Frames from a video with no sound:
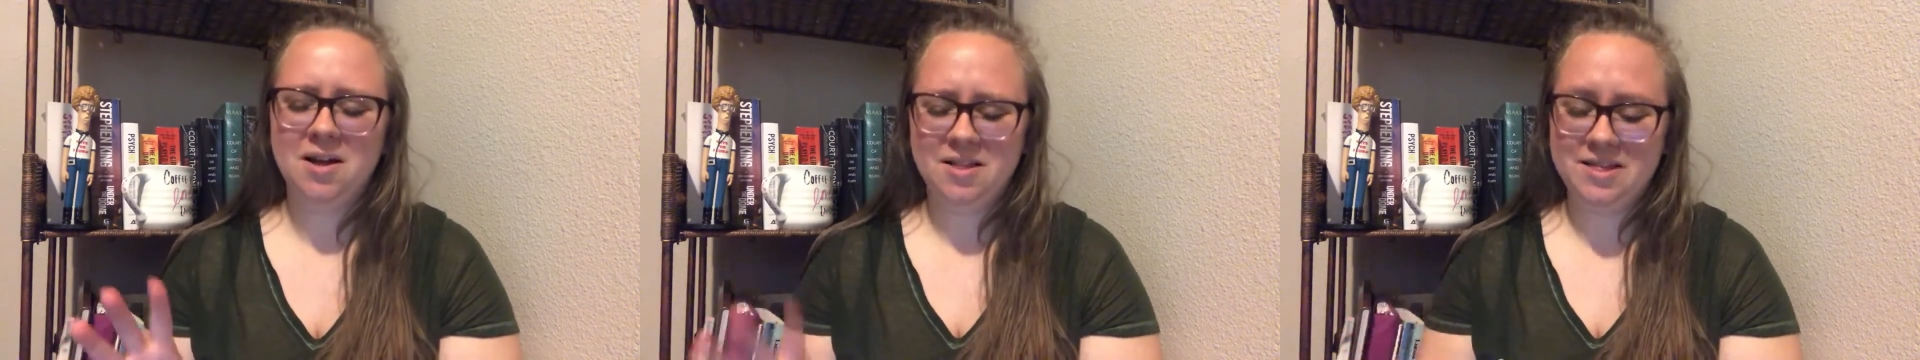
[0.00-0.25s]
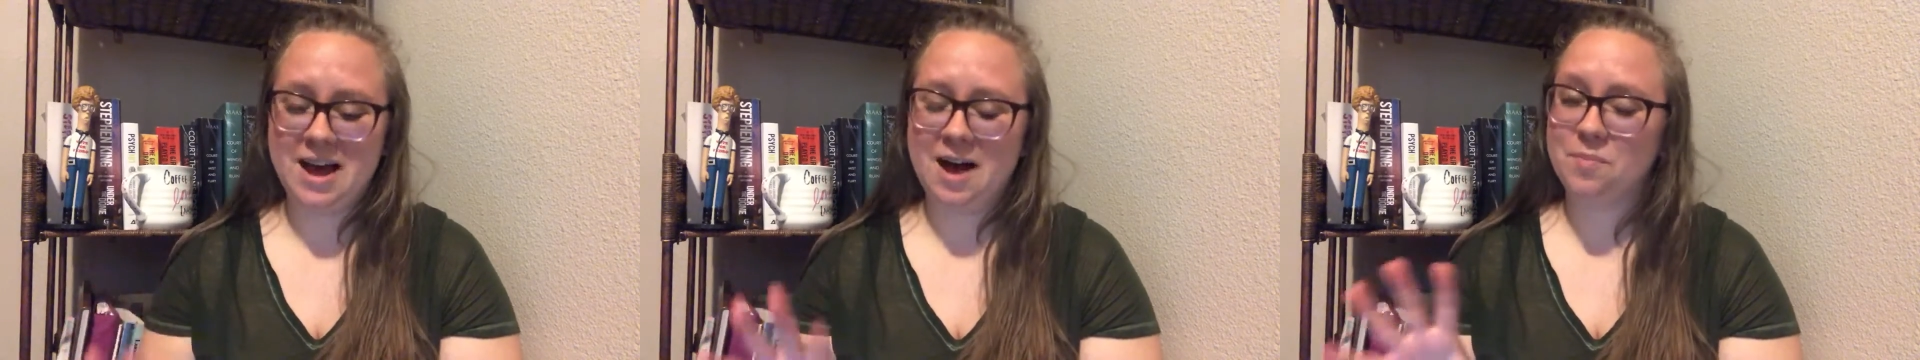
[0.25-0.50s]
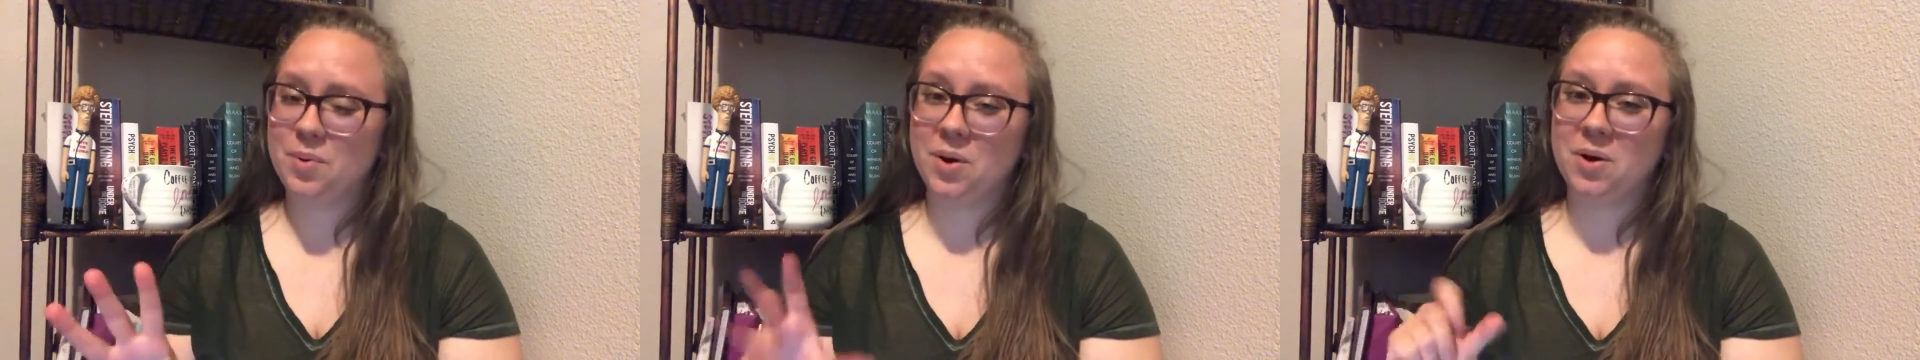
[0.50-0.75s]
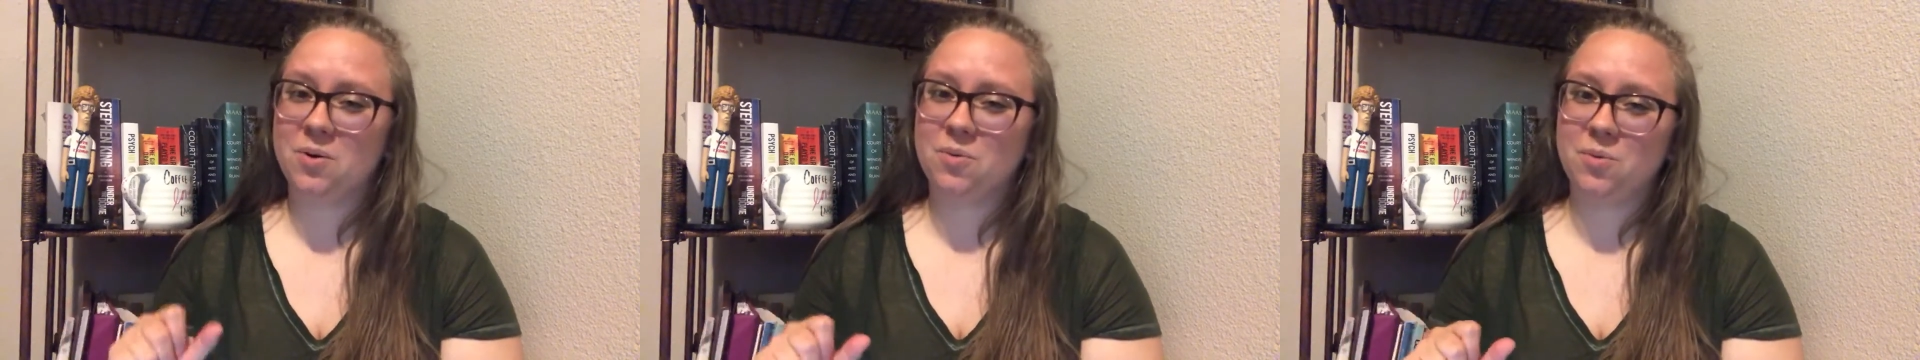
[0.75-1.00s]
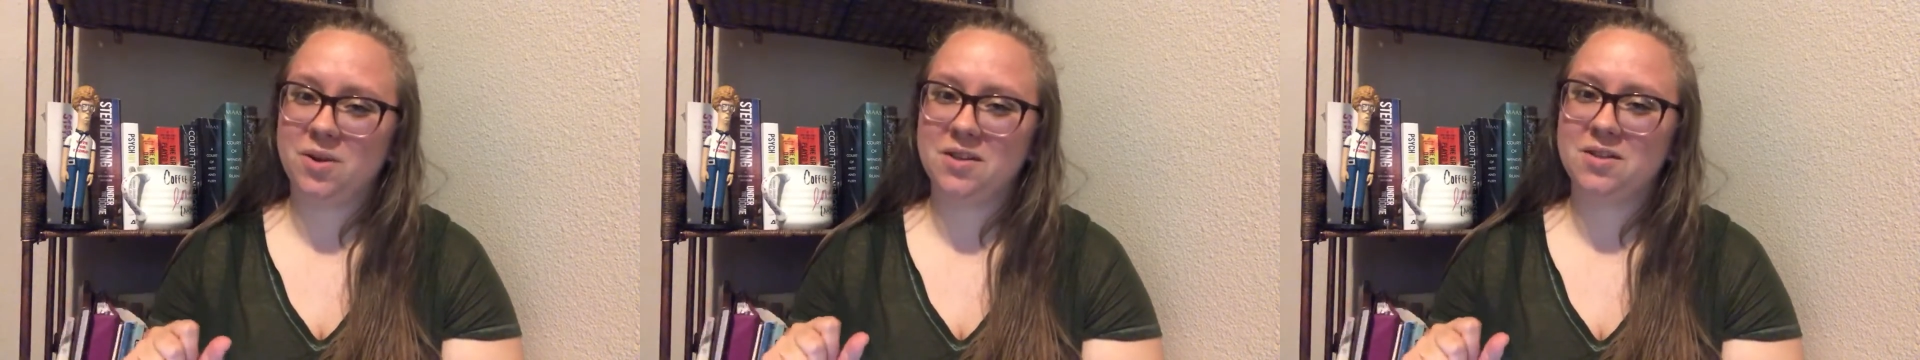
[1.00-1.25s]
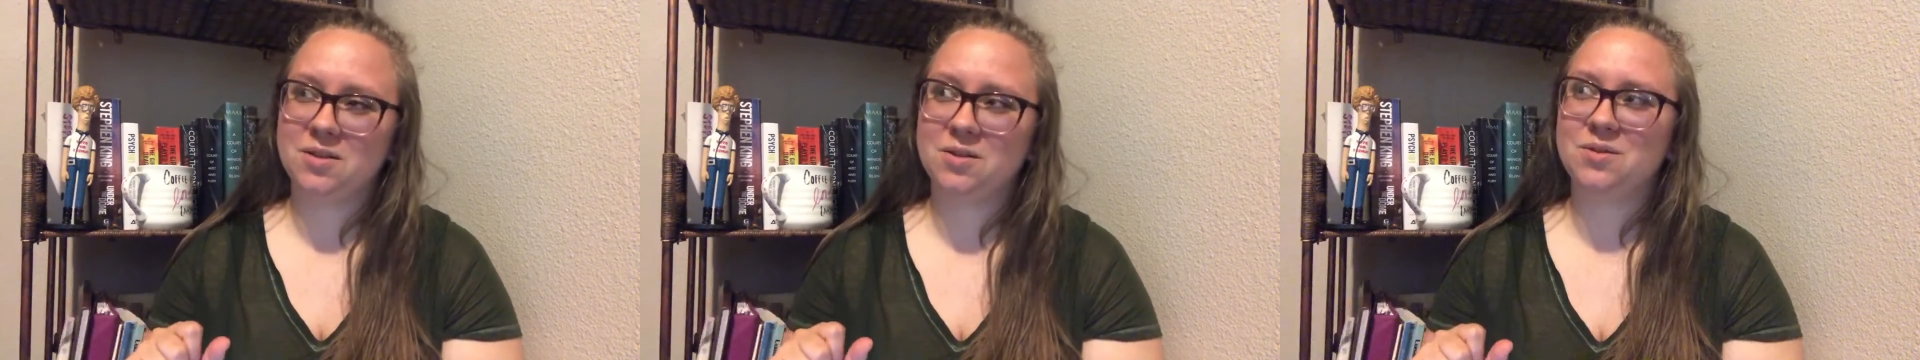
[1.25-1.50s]
that book with
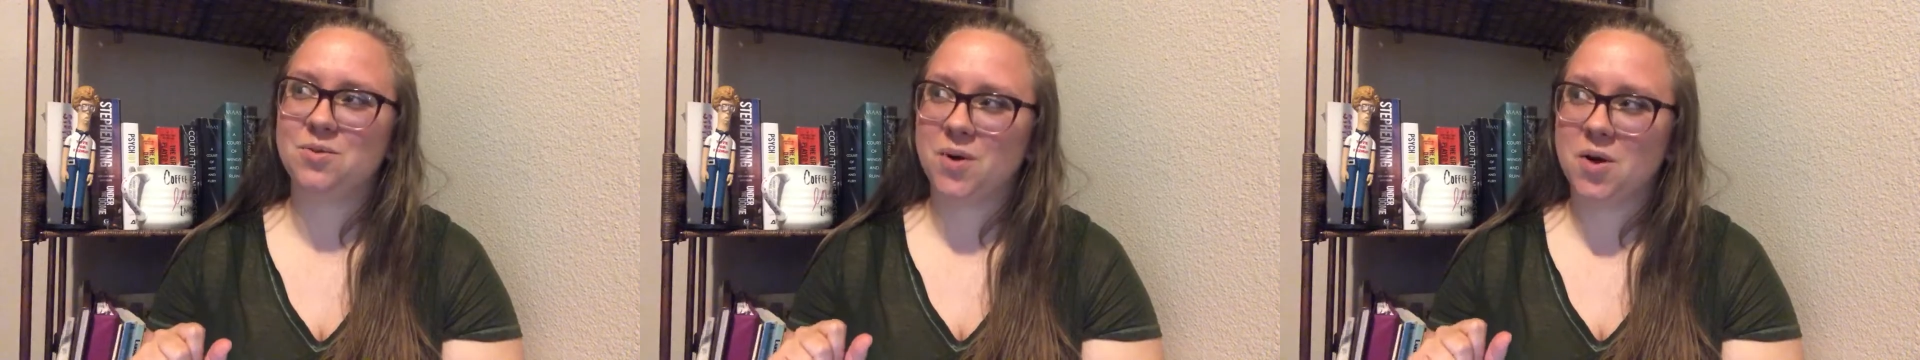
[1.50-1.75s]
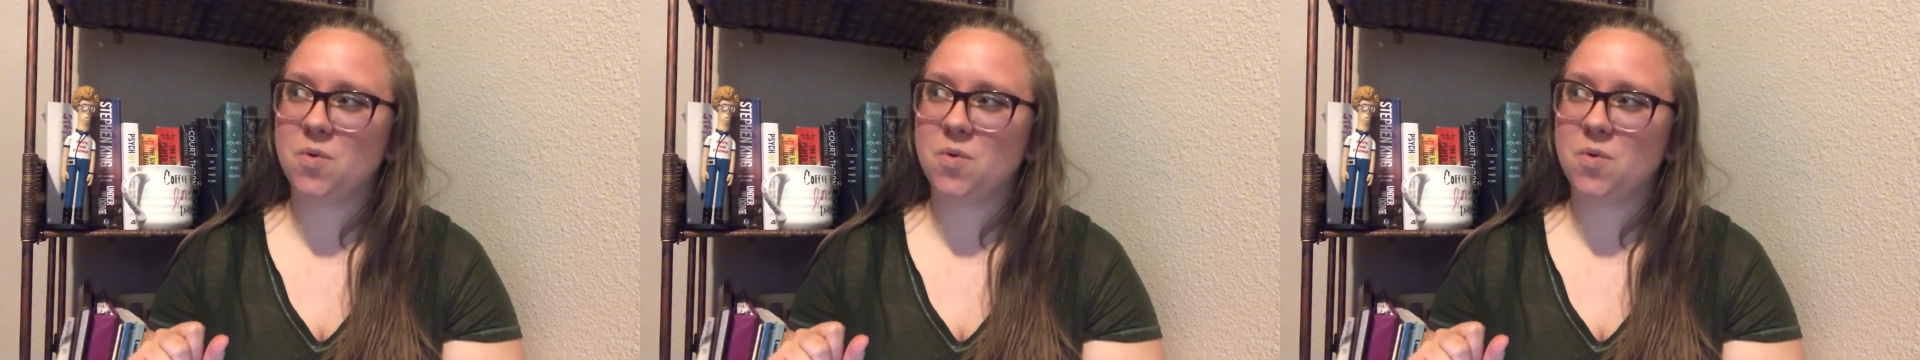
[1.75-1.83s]
20